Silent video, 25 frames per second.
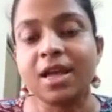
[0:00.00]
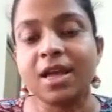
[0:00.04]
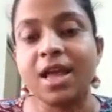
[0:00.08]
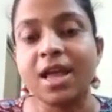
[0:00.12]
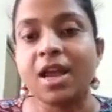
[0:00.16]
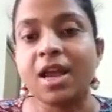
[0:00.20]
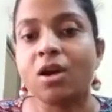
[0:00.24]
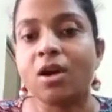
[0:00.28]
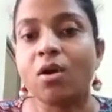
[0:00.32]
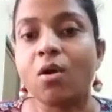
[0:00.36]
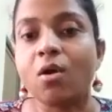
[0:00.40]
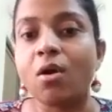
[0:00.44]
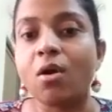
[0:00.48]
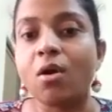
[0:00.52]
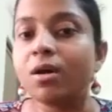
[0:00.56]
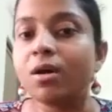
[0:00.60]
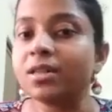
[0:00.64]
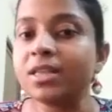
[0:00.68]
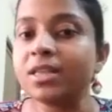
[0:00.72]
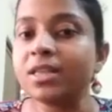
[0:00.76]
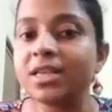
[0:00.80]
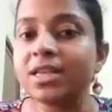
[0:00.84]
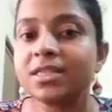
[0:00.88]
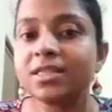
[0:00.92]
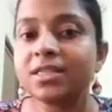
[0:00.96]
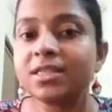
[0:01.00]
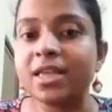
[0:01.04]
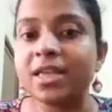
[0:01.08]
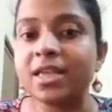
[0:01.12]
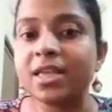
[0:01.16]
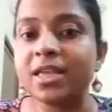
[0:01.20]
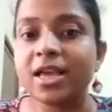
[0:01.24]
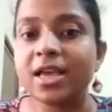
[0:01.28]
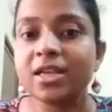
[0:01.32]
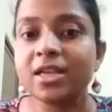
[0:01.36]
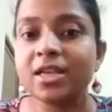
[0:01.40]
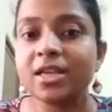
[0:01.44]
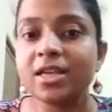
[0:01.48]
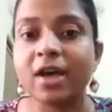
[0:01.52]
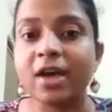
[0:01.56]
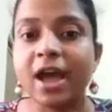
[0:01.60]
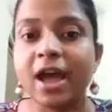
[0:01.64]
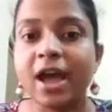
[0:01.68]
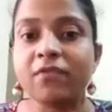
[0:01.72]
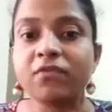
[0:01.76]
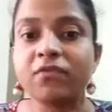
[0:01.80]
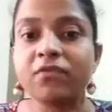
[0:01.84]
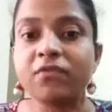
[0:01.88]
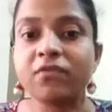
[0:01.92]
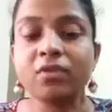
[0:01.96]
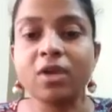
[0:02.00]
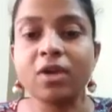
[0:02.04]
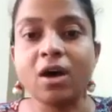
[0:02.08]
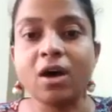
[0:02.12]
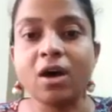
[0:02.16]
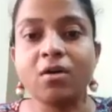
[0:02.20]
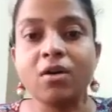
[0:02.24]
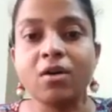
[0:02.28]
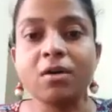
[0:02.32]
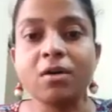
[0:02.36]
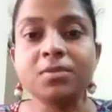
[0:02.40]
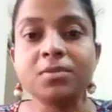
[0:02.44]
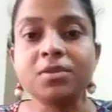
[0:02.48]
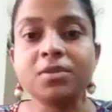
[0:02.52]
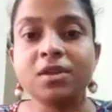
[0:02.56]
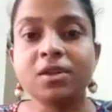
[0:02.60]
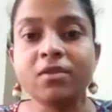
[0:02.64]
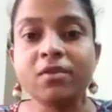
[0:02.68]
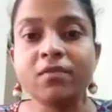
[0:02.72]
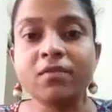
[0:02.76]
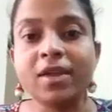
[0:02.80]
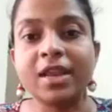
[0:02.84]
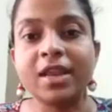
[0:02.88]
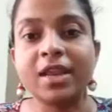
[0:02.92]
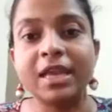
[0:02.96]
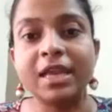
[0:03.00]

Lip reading: Now, all these things you have to now observe very